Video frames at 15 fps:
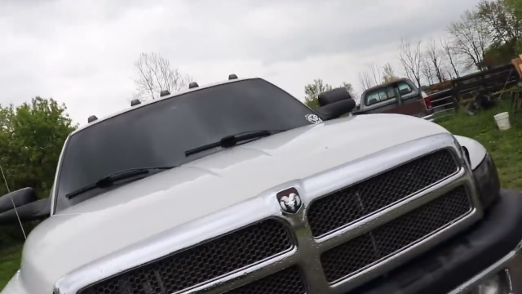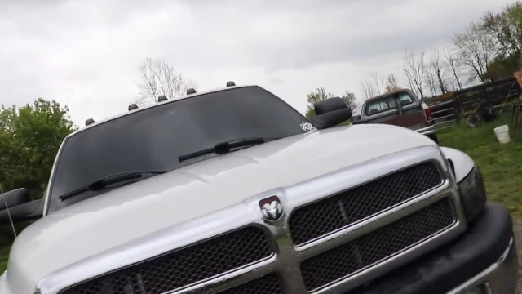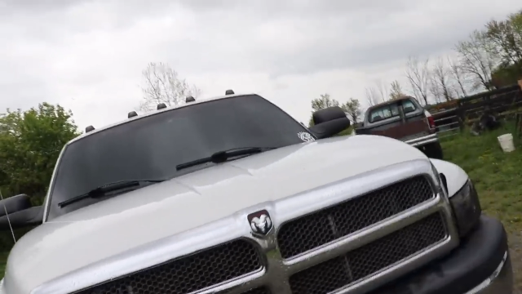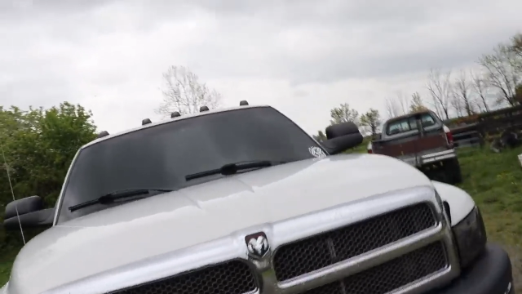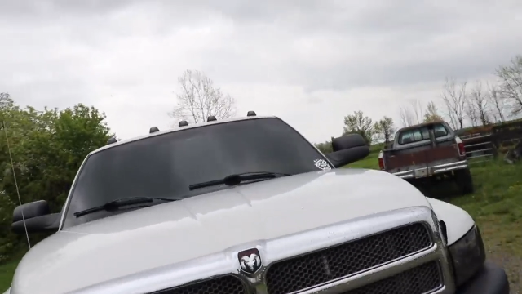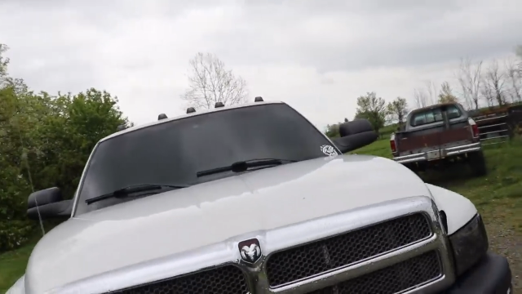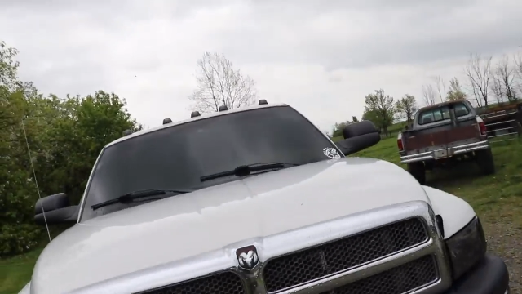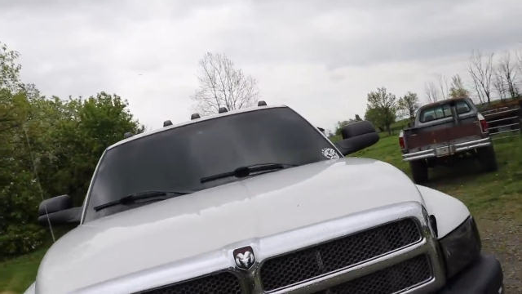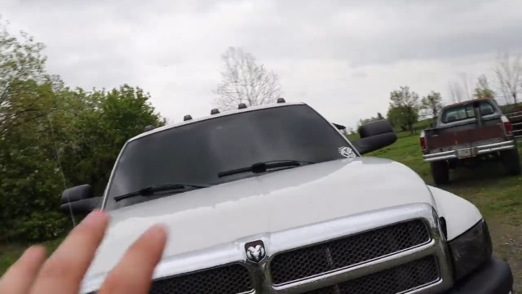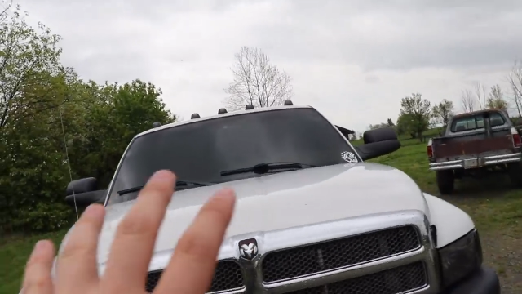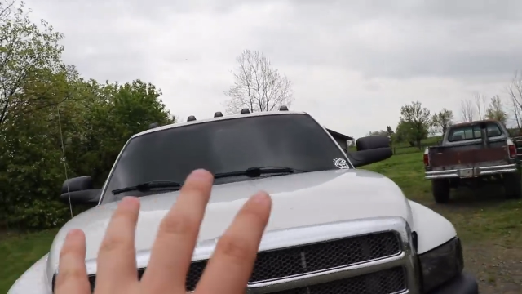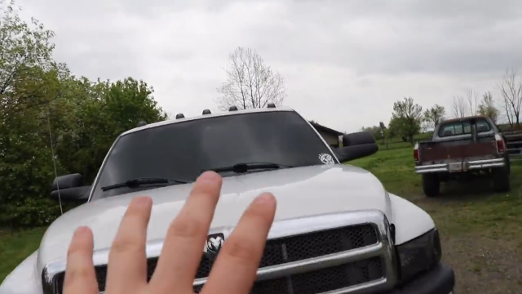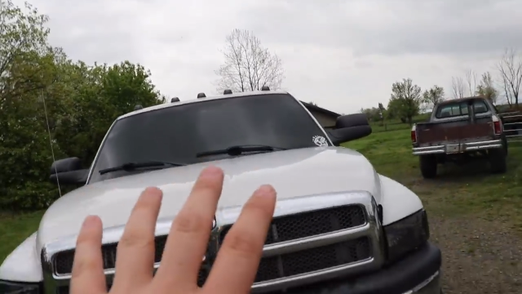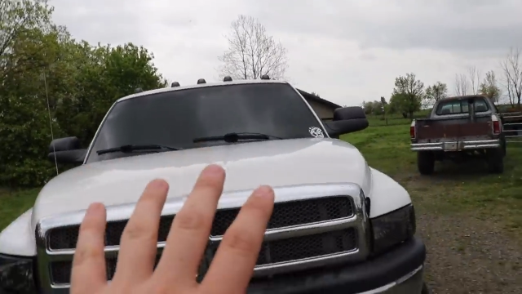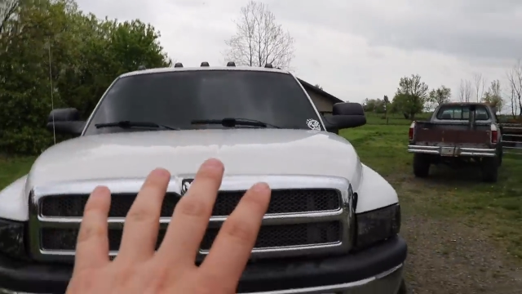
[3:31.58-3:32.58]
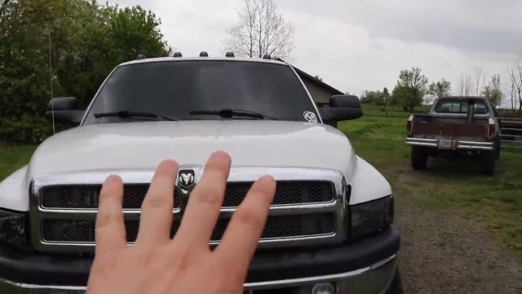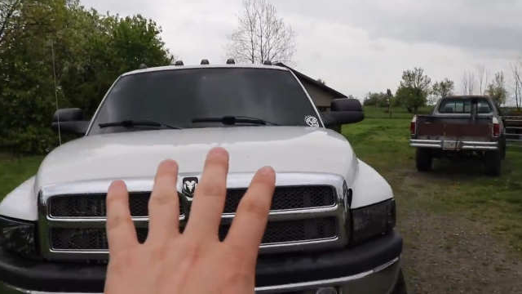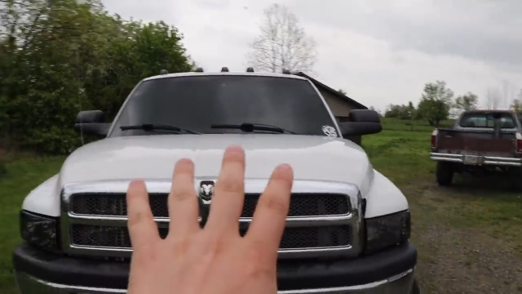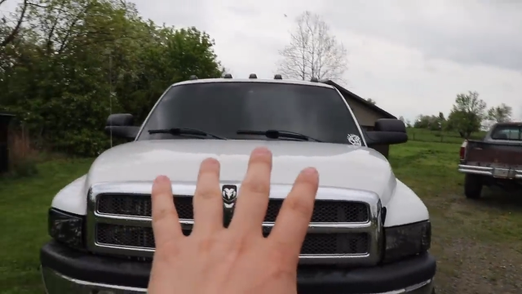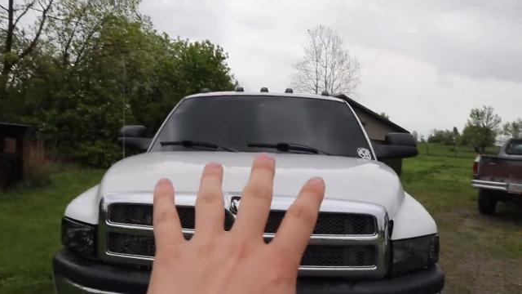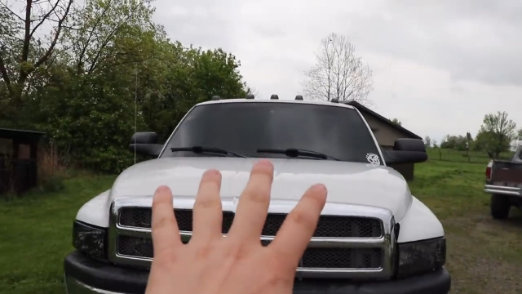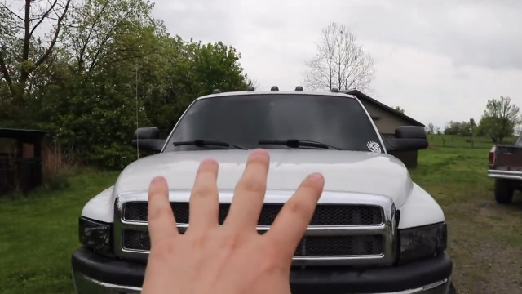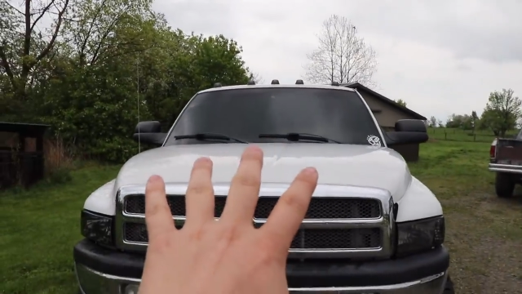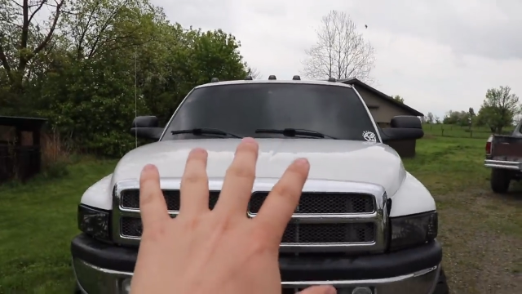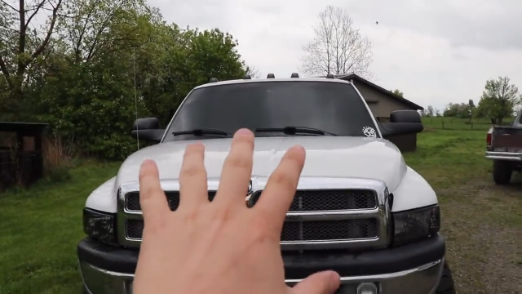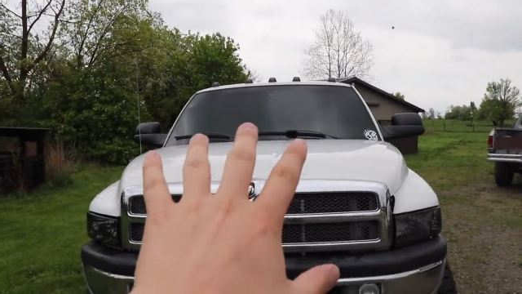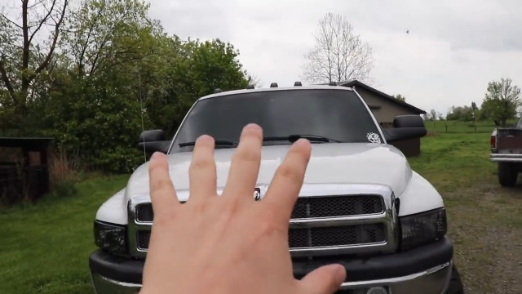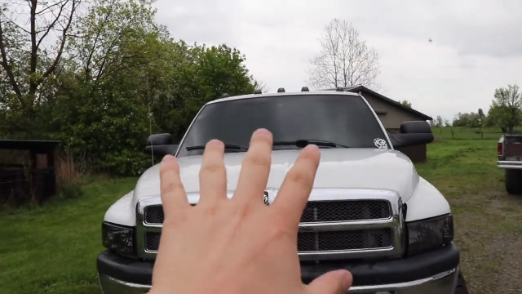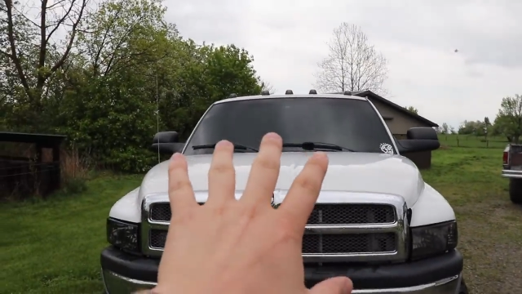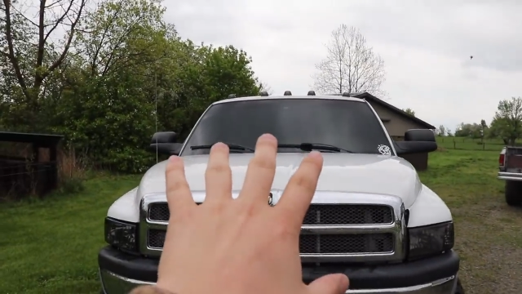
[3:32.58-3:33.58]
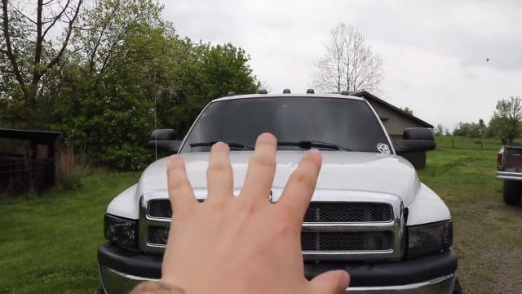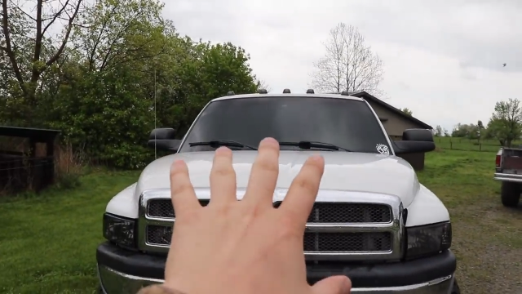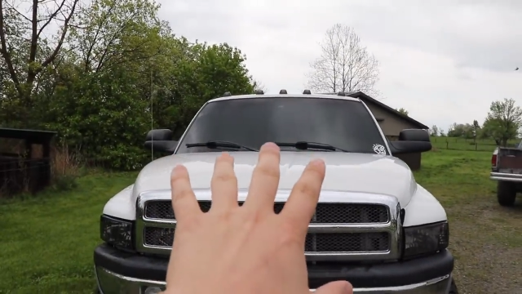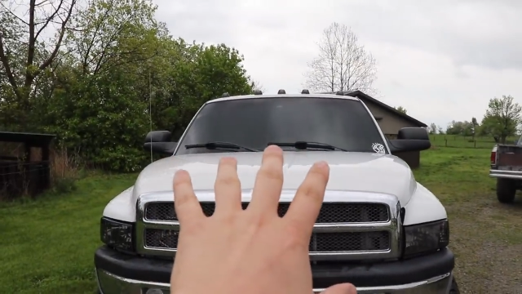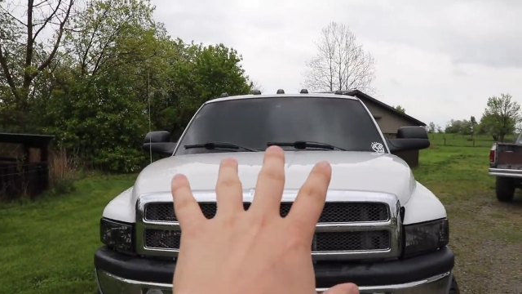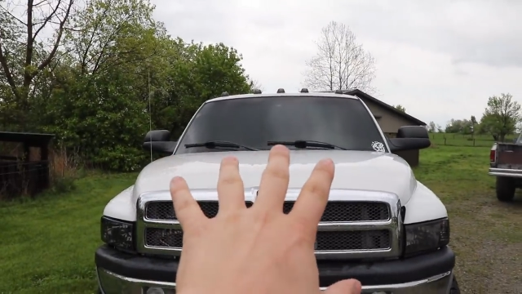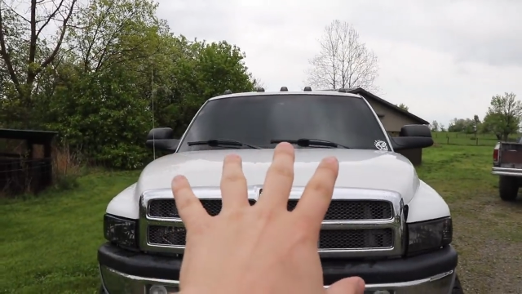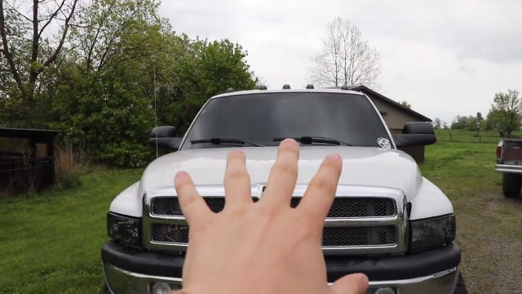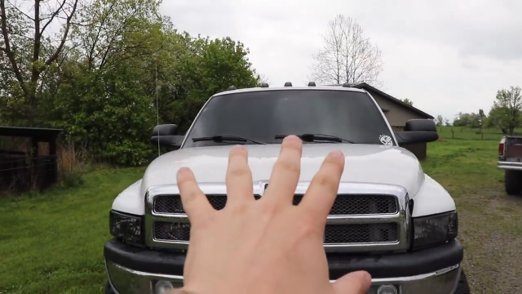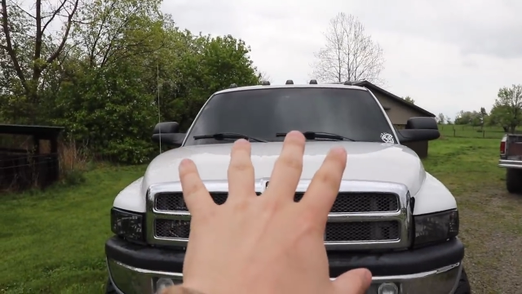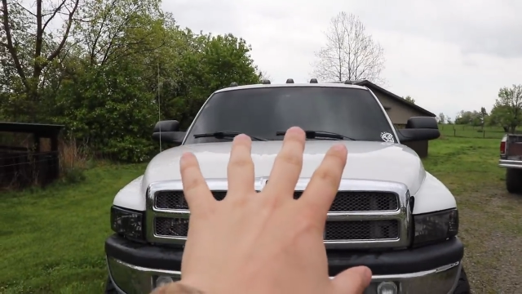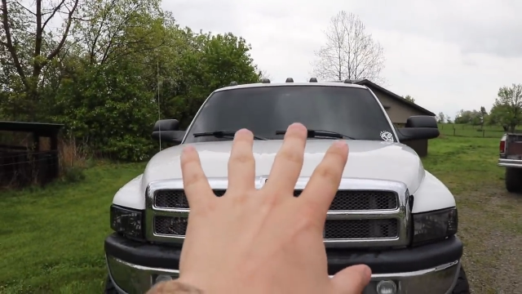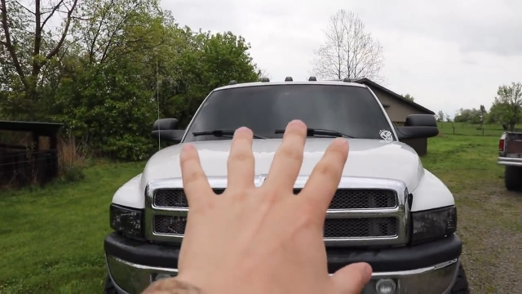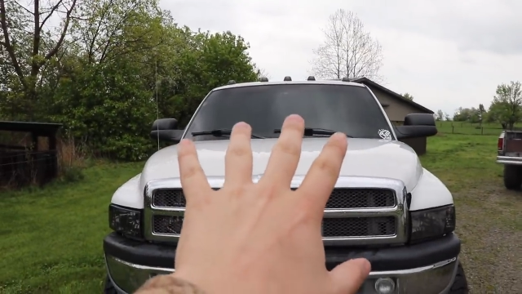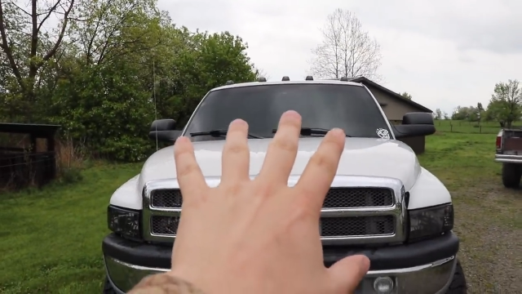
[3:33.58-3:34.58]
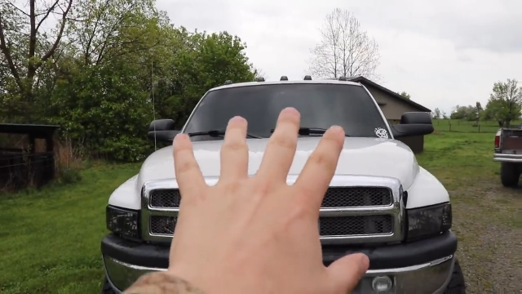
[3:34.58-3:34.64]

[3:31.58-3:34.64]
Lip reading: (no speaker visible)